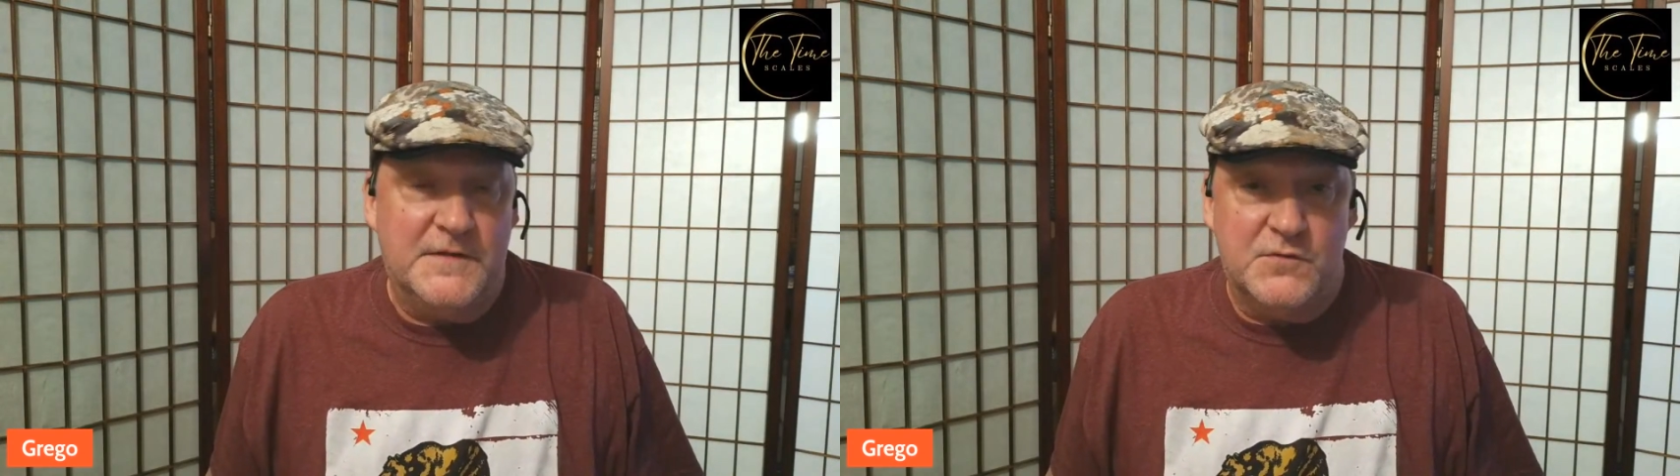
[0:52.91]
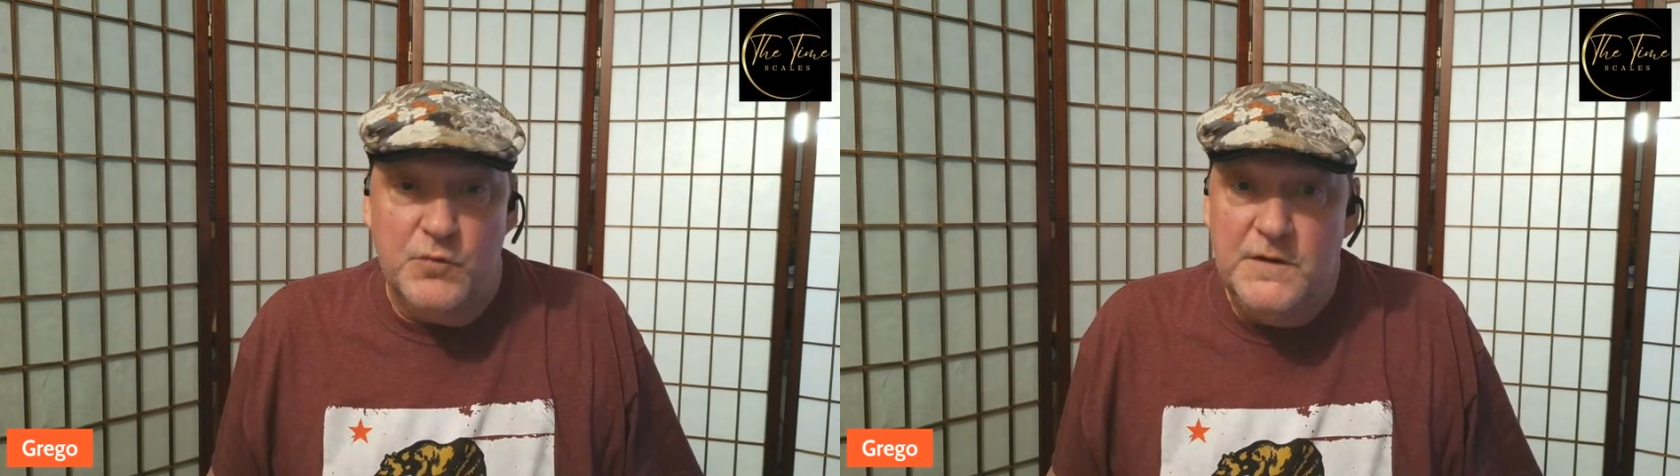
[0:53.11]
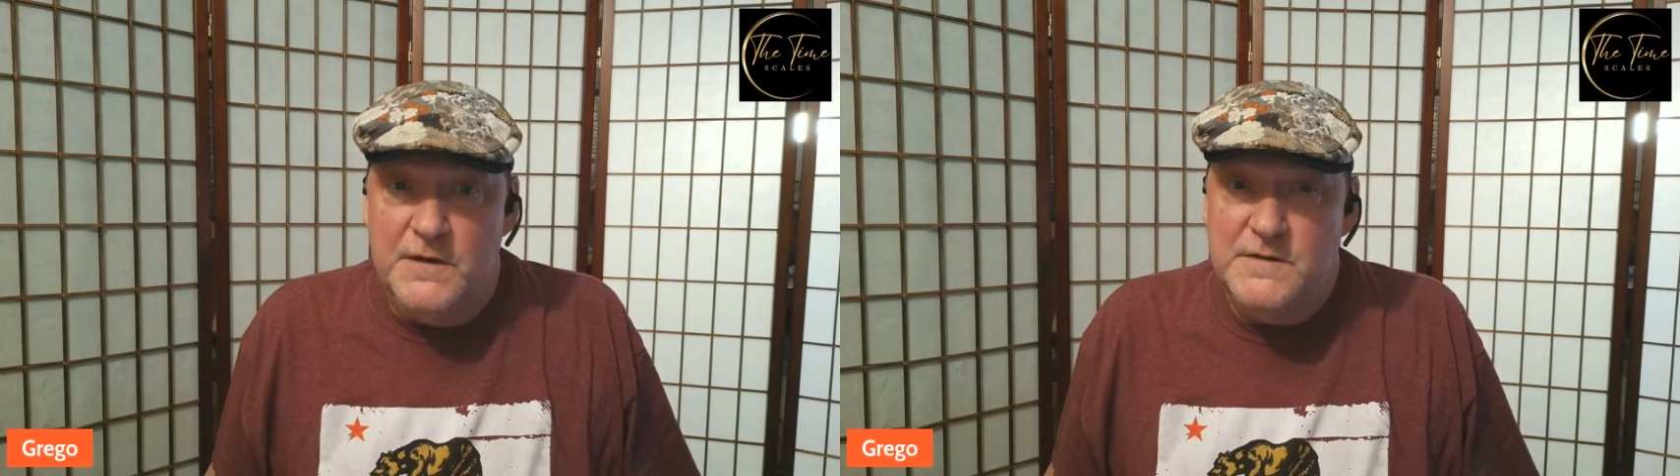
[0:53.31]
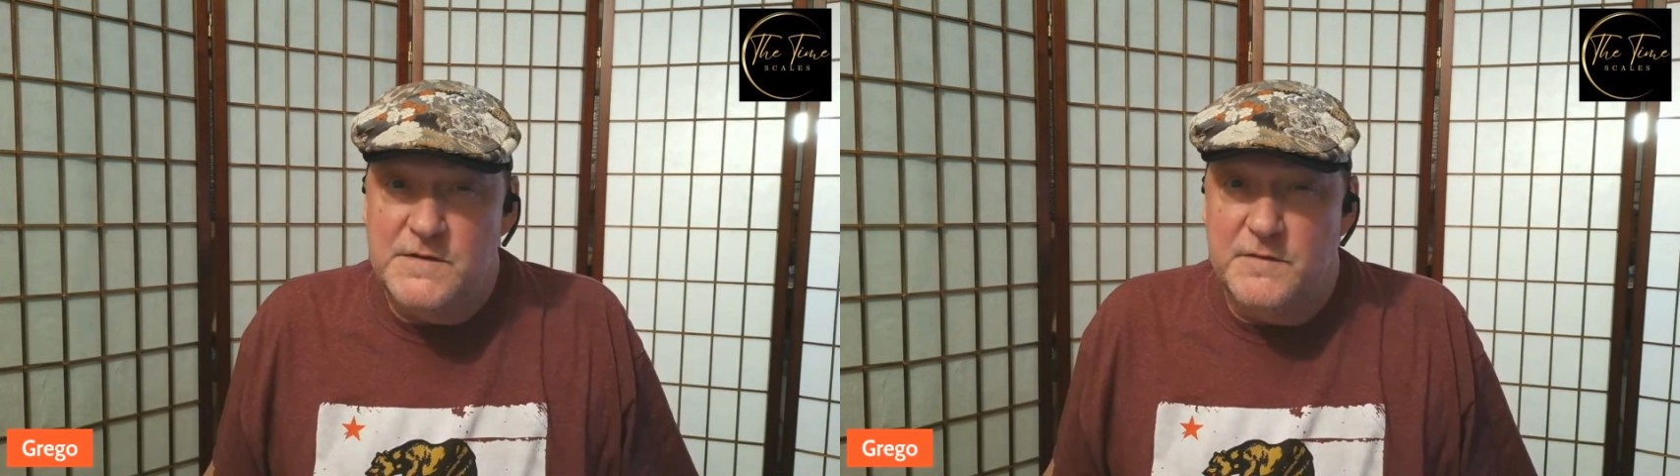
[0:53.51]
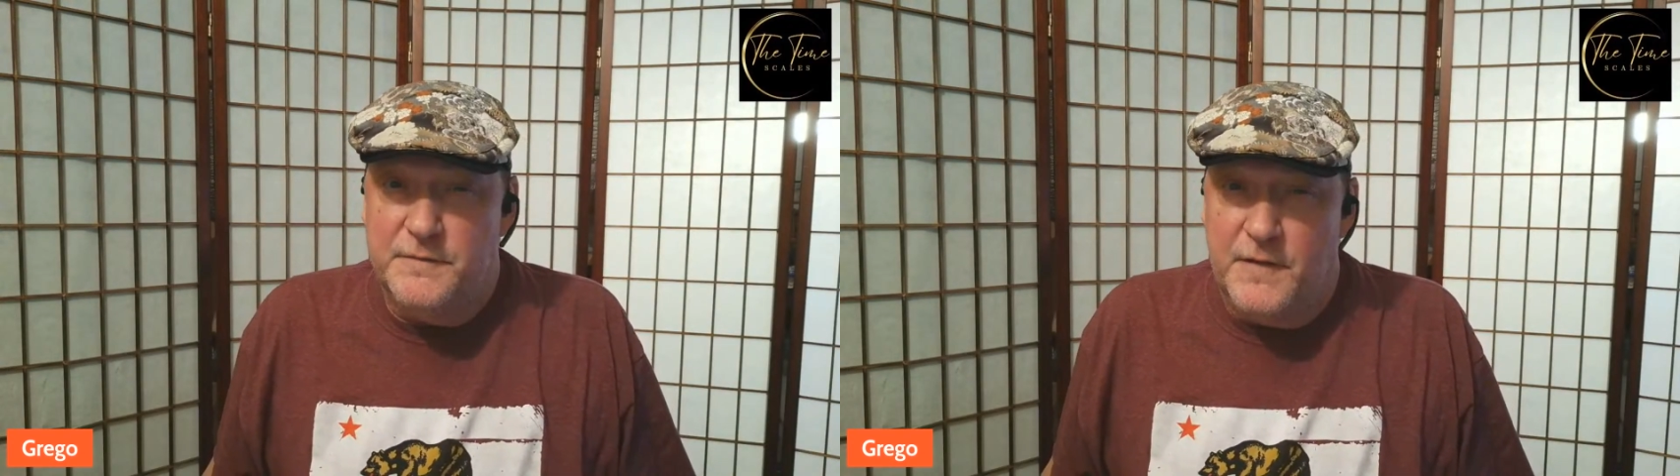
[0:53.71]
it's really
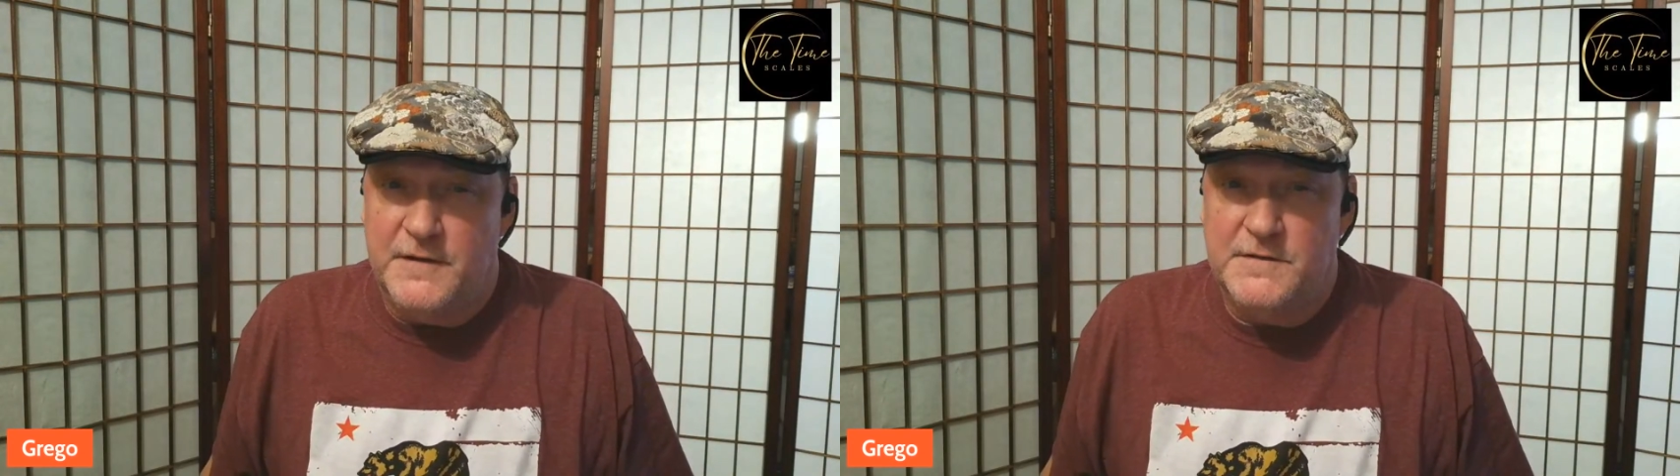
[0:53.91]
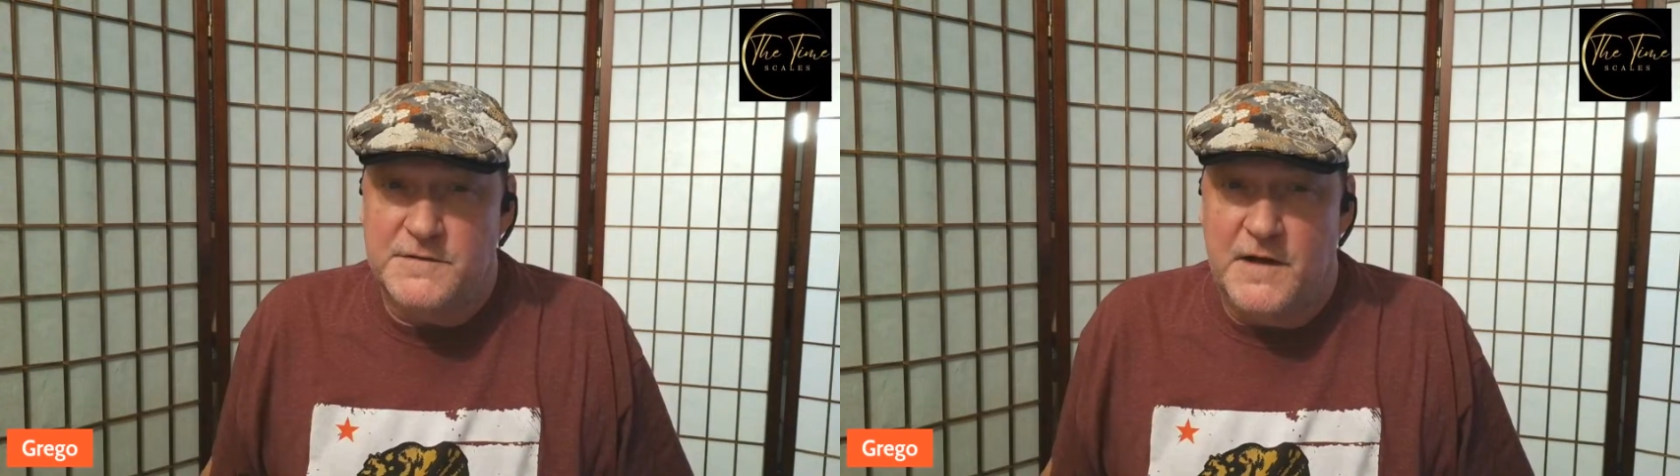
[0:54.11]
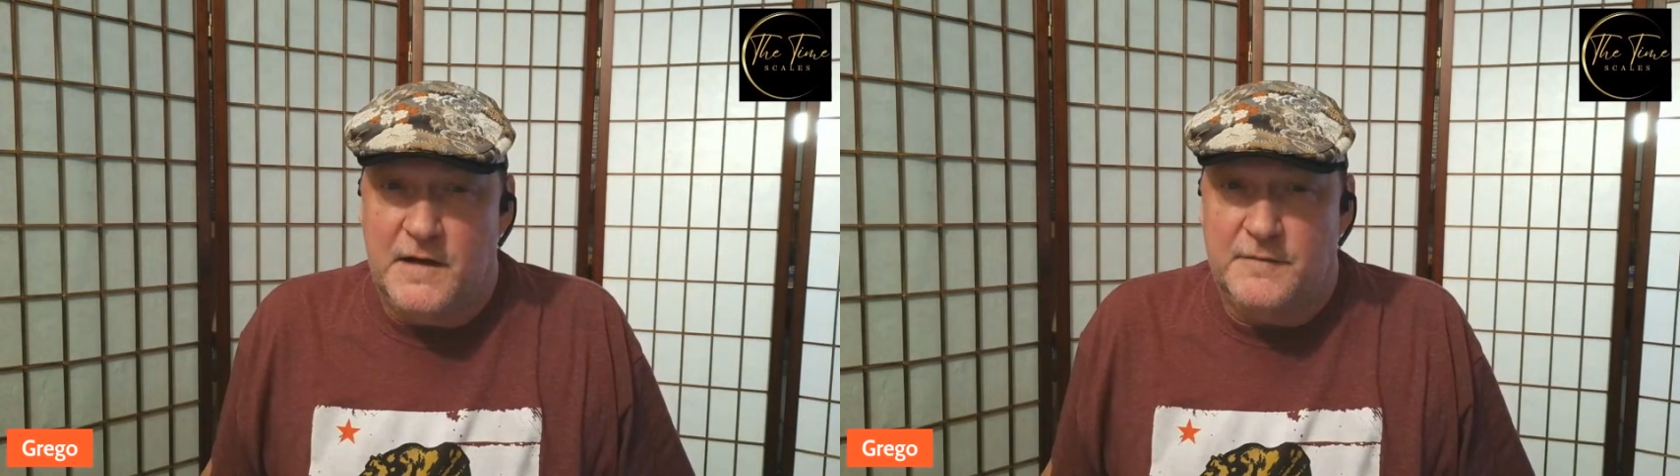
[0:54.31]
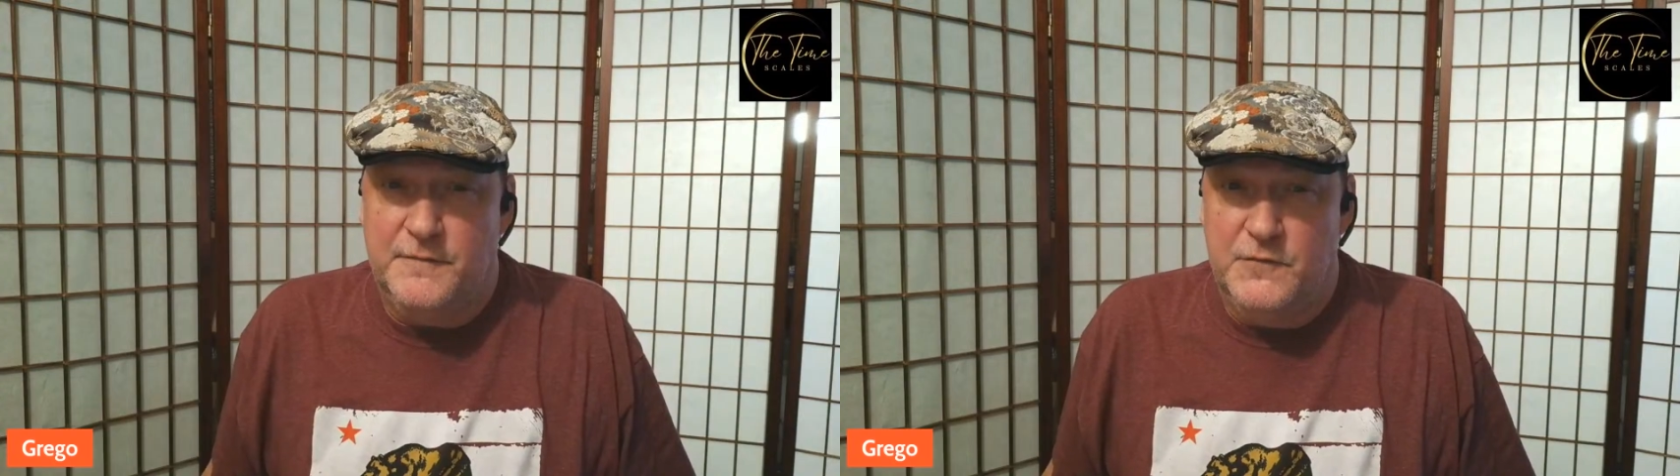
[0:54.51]
easy to find a snack